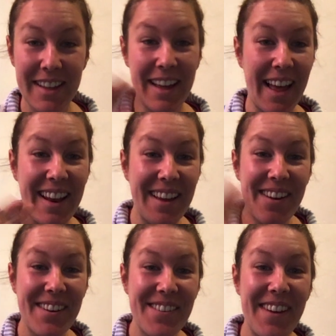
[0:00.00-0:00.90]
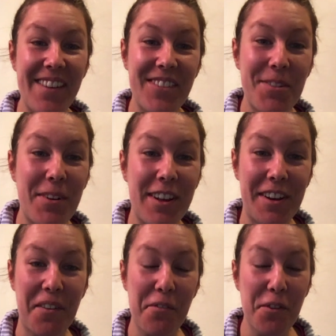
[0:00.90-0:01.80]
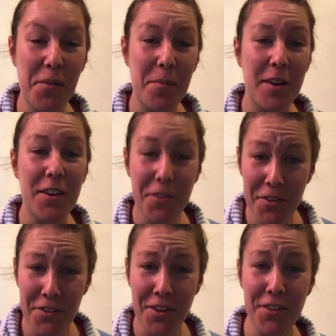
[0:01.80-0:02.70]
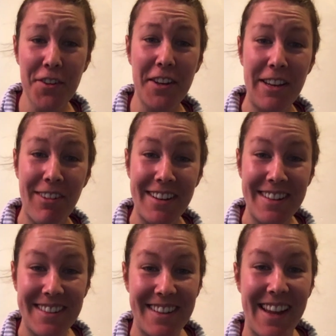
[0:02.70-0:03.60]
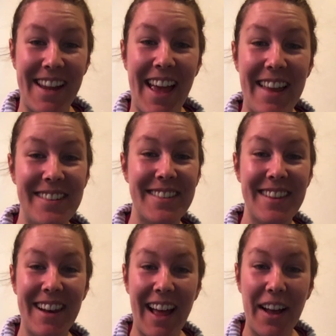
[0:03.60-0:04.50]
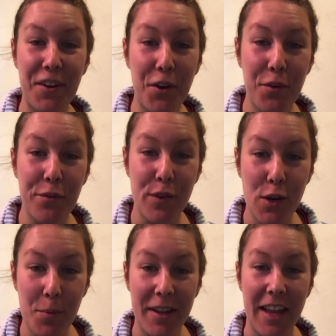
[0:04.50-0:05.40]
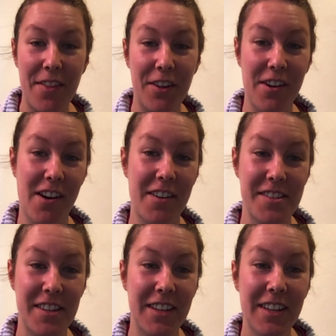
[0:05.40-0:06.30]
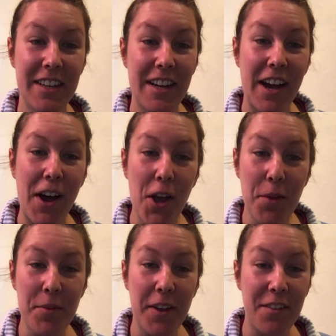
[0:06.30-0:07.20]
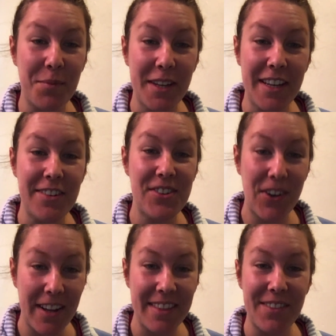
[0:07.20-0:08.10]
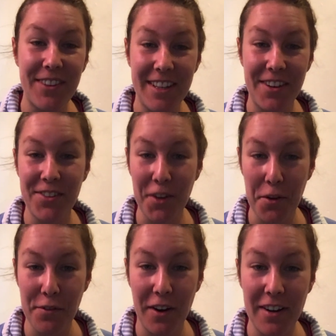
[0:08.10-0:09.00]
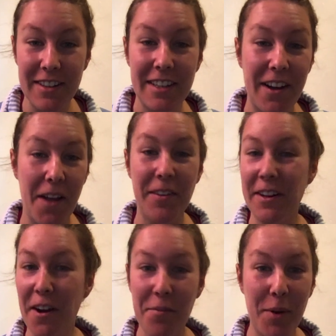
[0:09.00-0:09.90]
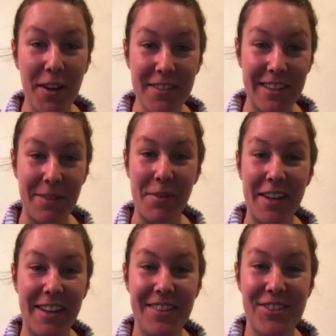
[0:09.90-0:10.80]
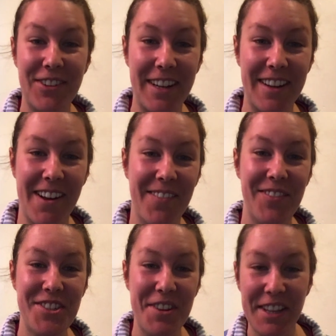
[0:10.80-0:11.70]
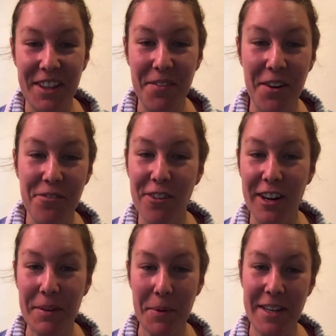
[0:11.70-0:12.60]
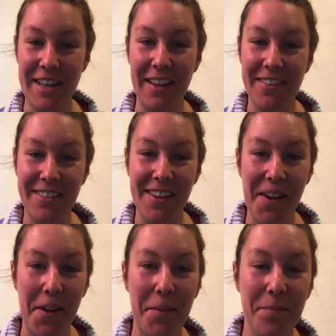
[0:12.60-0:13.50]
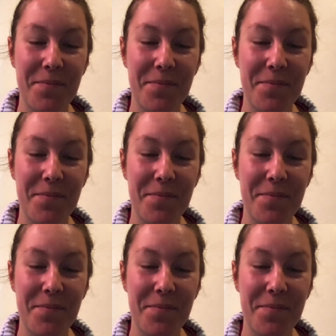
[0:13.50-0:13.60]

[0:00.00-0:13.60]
Hello everyone from a not so sunny Reading today, hence the lack of filming in the garden. I hope you have been enjoying the video so far. I mean, I've personally been enjoying doing them and running my tests at home.